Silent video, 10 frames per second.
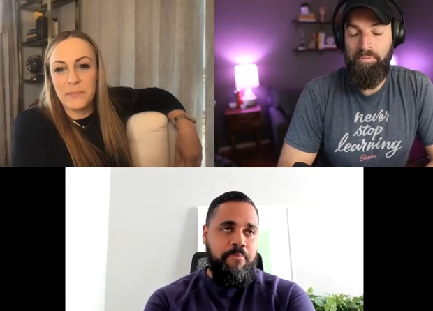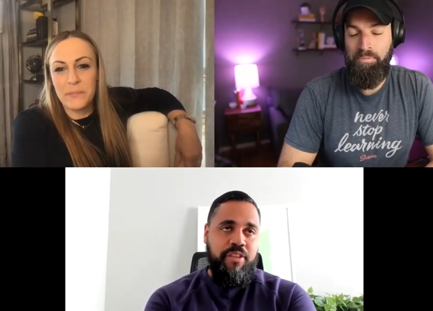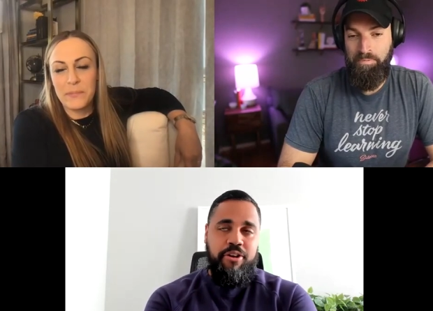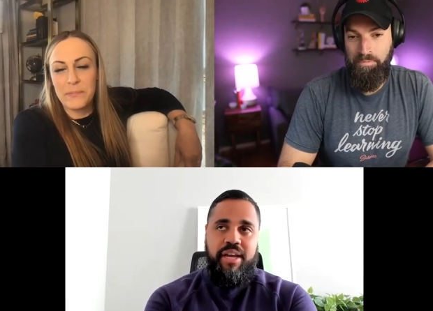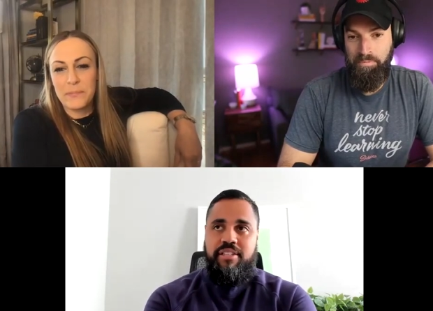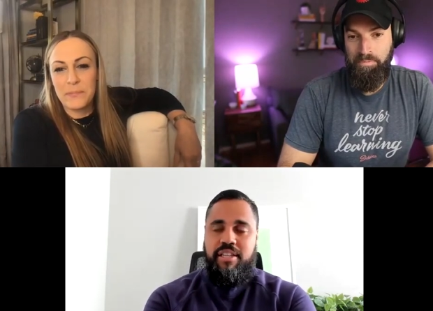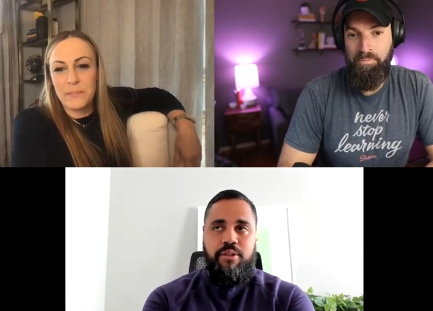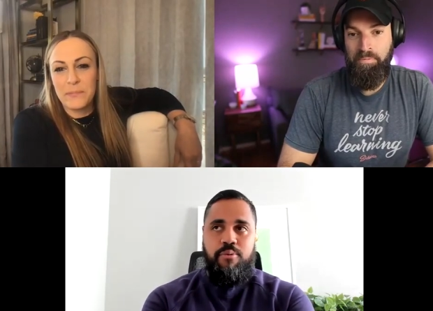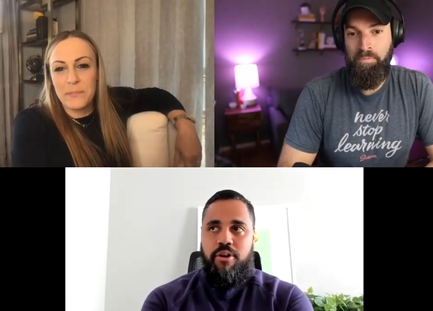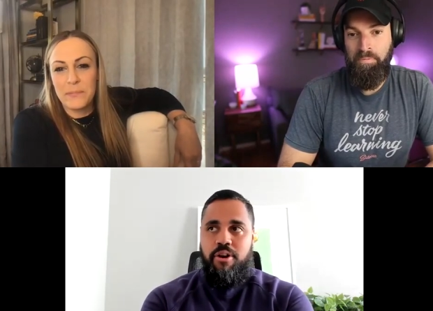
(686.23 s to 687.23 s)
Speaker 1: You know, I would seen
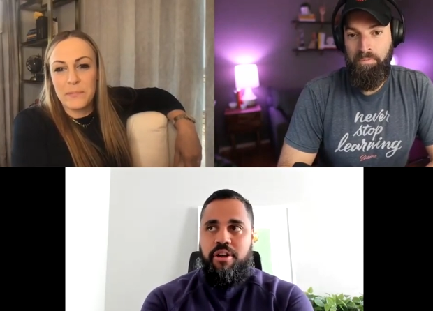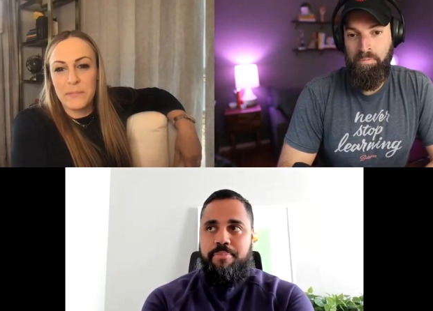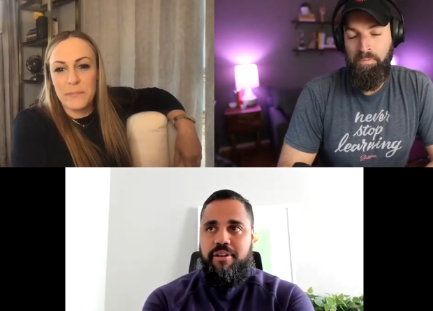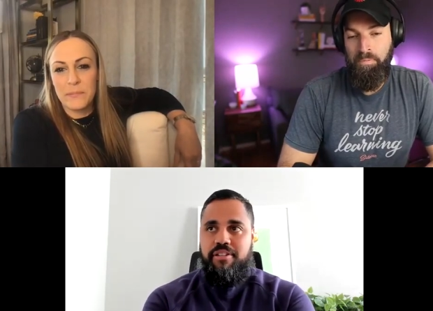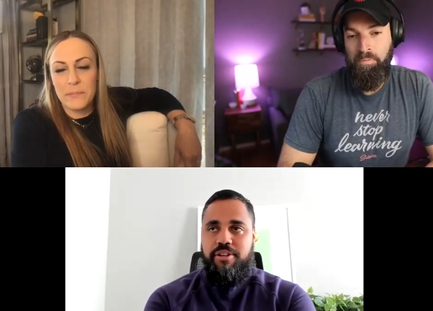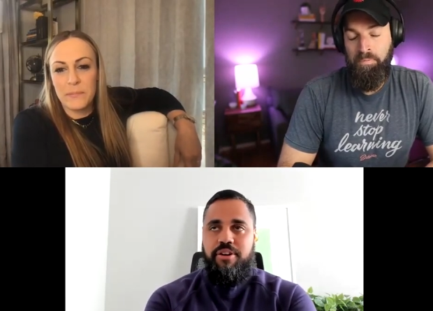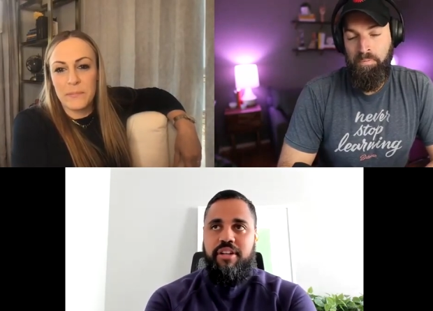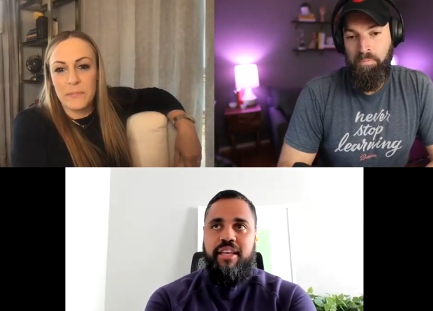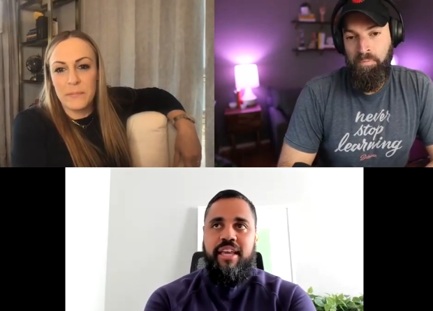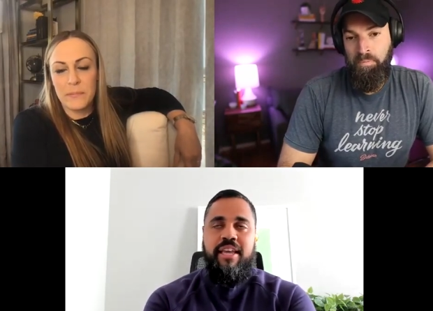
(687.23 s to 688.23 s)
the work, but
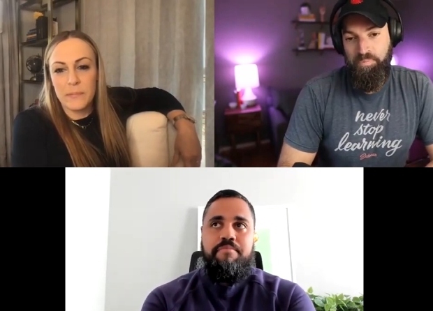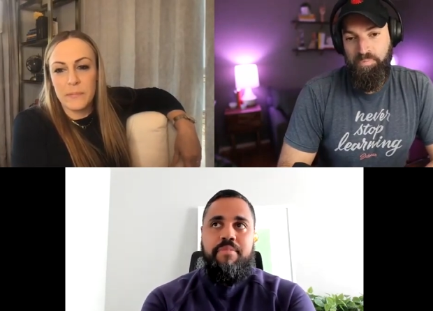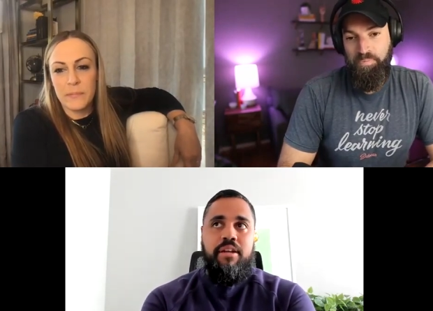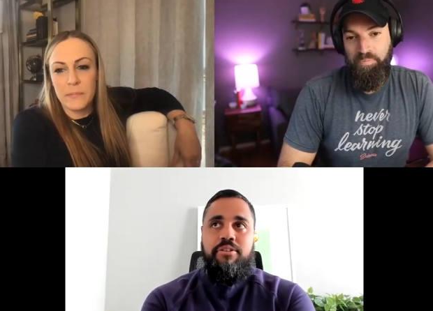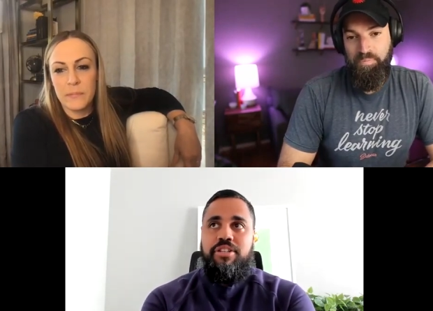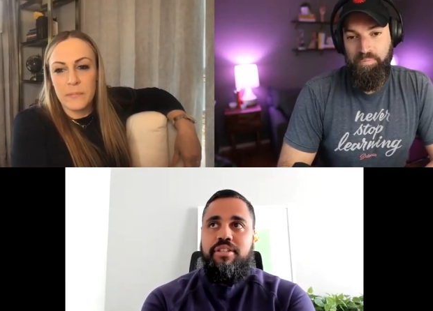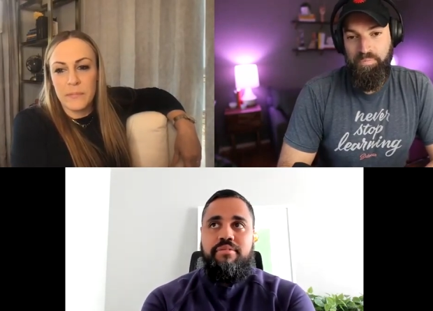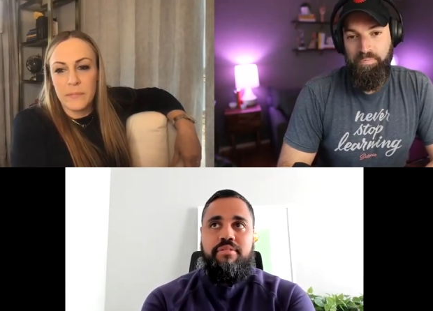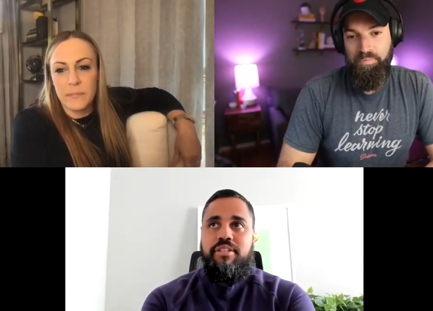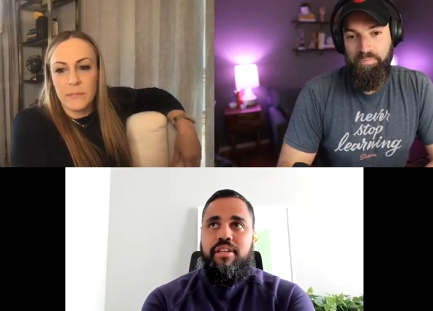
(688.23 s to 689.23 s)
certainly, you know,
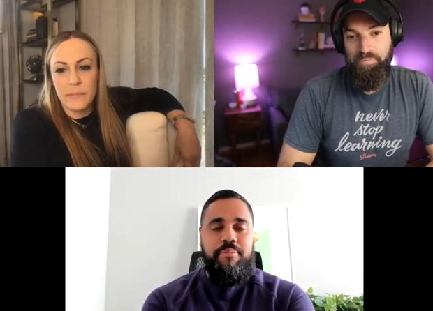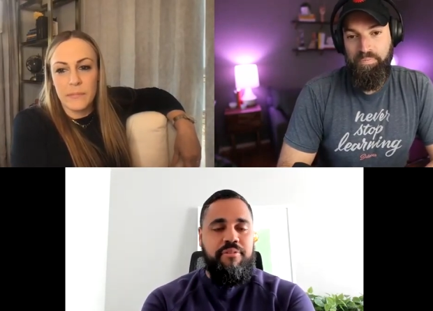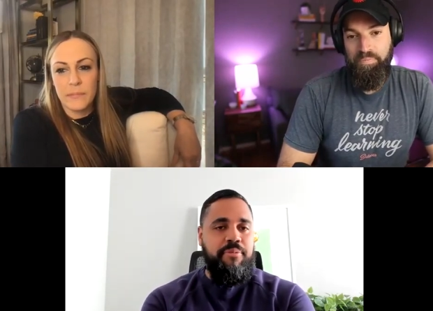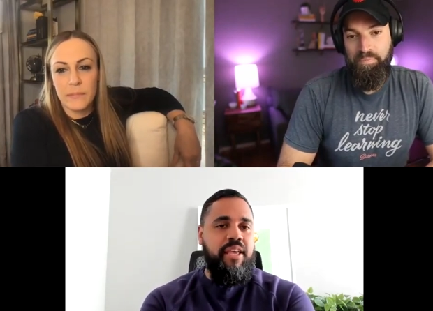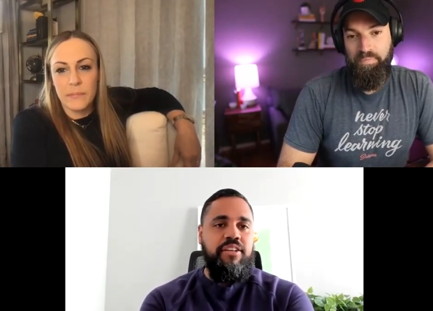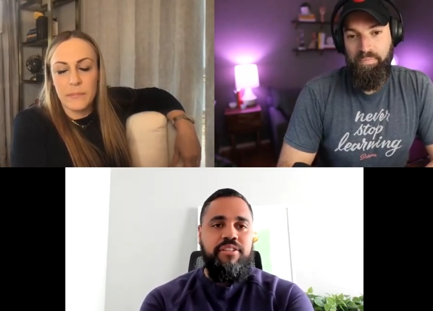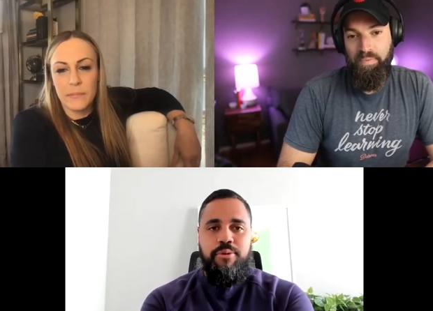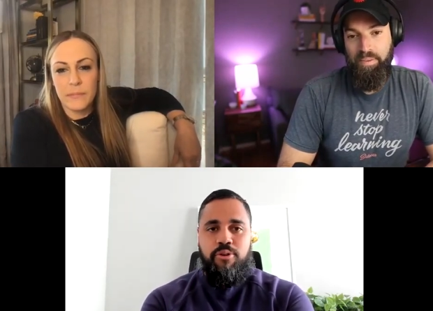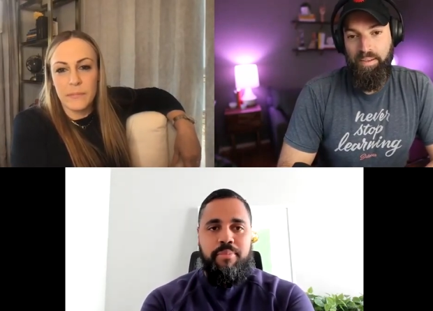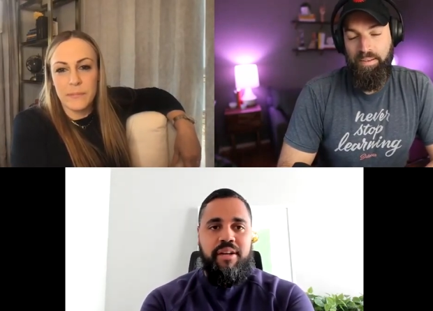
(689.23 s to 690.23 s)
just just coming from the agency
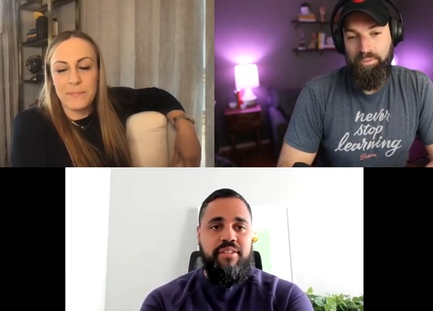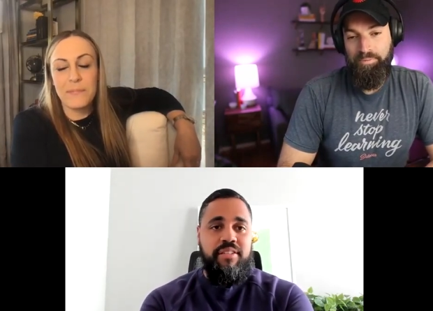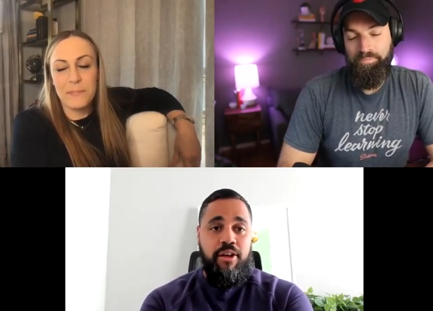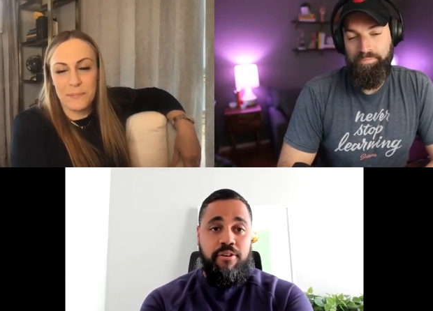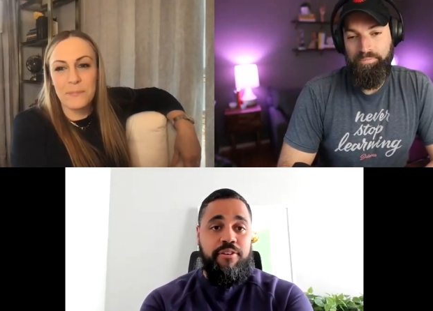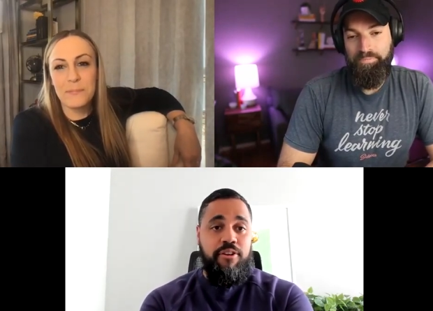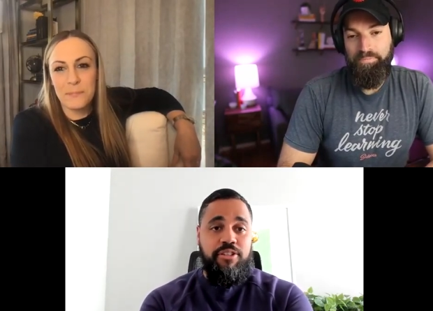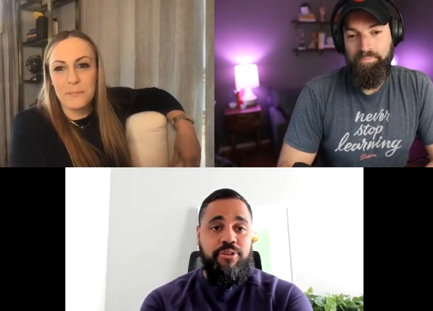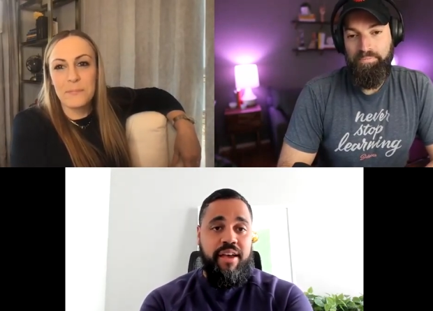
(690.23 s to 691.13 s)
world myself and also